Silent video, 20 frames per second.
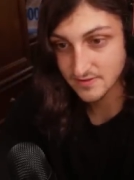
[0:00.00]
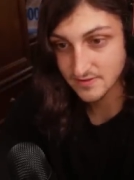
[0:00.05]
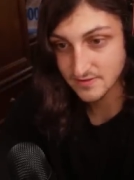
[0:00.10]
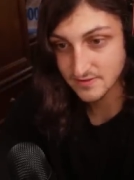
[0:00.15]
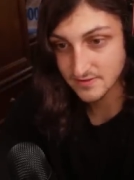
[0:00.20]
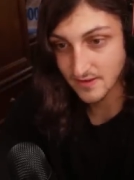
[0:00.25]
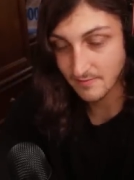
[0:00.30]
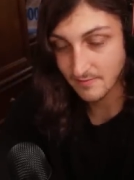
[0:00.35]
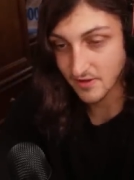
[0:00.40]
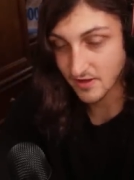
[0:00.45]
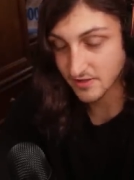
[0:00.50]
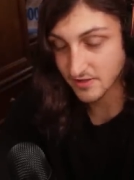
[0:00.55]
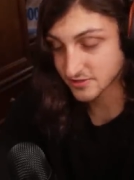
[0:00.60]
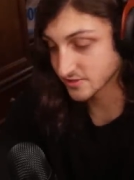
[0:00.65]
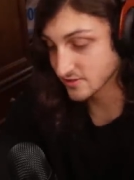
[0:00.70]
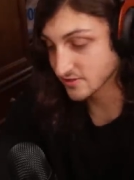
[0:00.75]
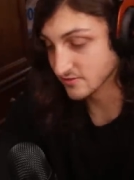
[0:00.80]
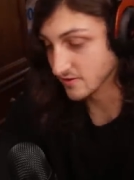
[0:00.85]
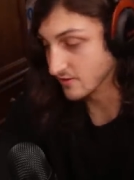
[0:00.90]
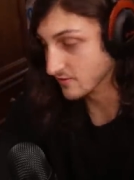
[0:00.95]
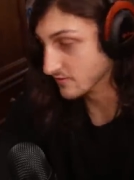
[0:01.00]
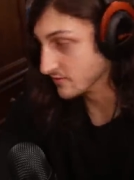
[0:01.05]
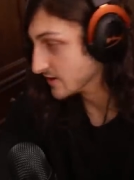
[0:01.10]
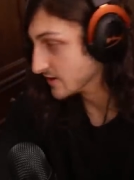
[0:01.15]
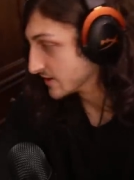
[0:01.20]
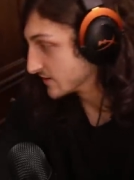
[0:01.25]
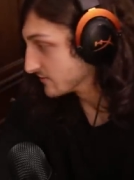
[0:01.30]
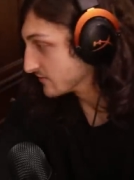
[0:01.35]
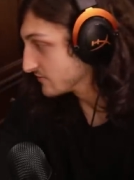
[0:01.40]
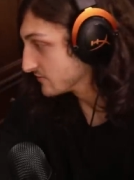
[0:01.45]
I'm not sure though,
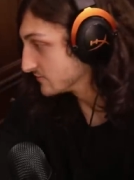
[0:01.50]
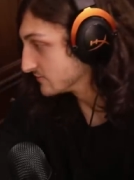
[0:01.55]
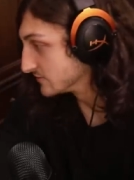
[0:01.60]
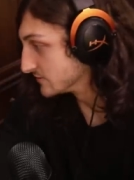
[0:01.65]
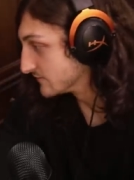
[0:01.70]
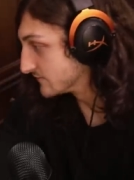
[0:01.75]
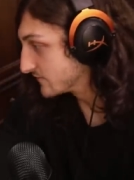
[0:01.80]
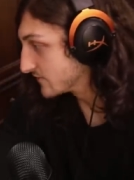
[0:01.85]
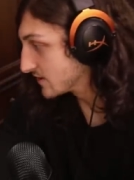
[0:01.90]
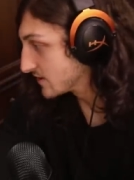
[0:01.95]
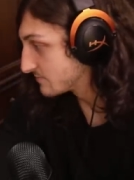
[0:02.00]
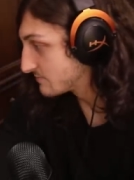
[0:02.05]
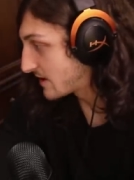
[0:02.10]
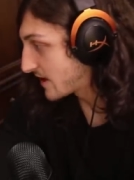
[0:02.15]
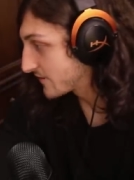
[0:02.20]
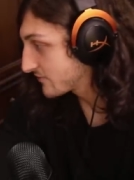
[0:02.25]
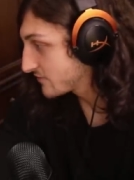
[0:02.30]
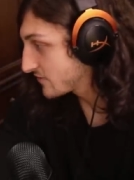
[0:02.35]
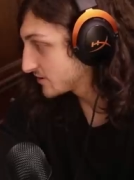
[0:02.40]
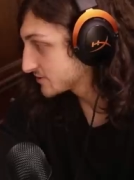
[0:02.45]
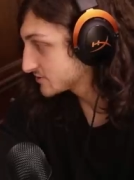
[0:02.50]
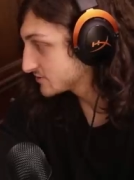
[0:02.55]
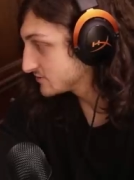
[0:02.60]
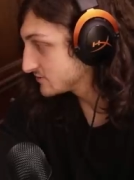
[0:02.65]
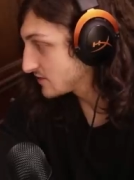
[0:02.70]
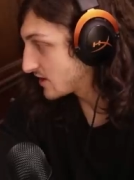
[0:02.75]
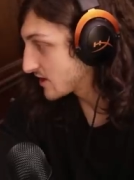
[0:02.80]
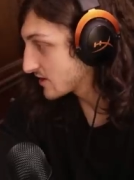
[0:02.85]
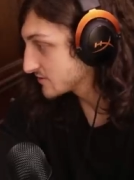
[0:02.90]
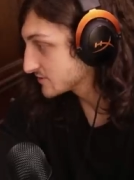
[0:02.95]
like holy fuck, pathological
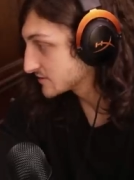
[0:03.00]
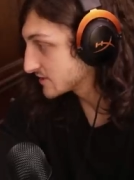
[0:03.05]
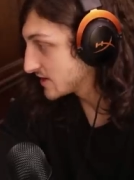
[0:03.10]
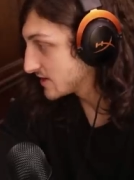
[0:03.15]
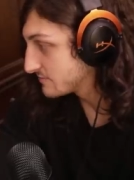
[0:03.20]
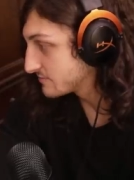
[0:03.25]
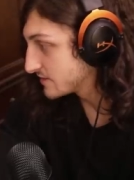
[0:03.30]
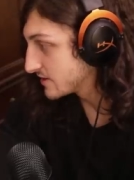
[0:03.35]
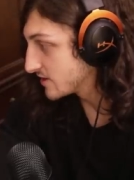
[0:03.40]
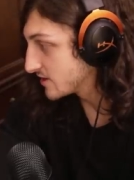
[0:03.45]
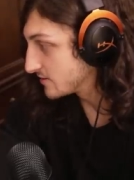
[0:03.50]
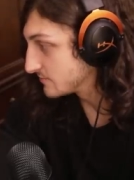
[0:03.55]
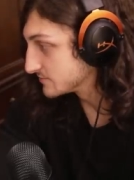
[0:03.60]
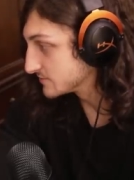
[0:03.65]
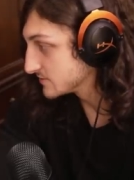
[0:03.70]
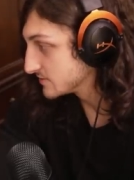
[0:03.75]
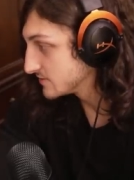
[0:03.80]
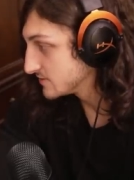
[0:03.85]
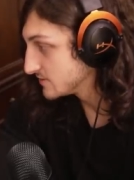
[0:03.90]
liars can't be helped.